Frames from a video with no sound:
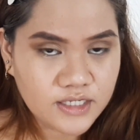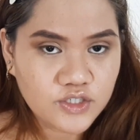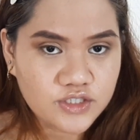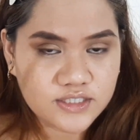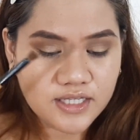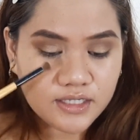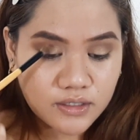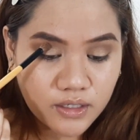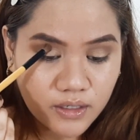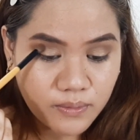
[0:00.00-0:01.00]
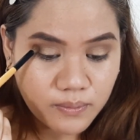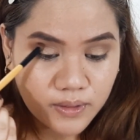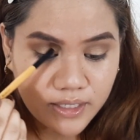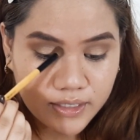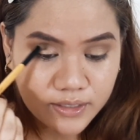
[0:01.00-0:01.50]
just take a
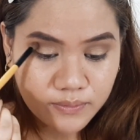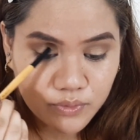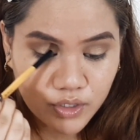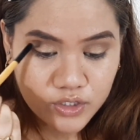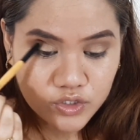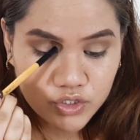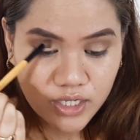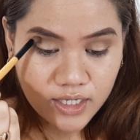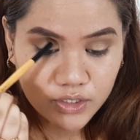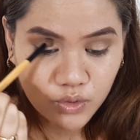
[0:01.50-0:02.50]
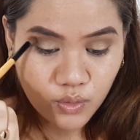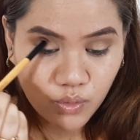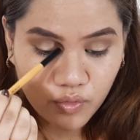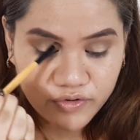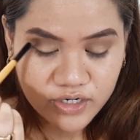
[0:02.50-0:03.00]
blending brush and go
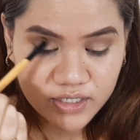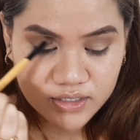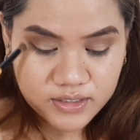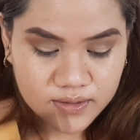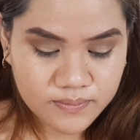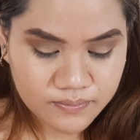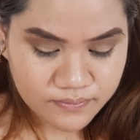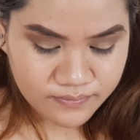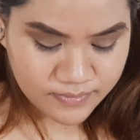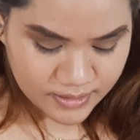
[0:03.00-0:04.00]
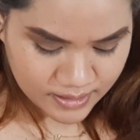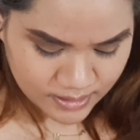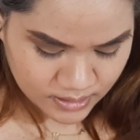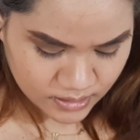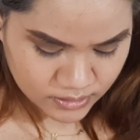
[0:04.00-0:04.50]
over it
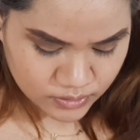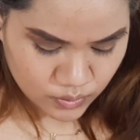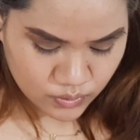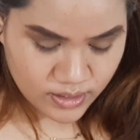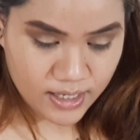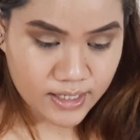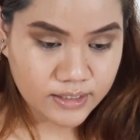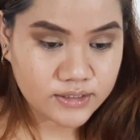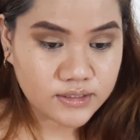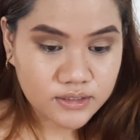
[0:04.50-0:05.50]
so that,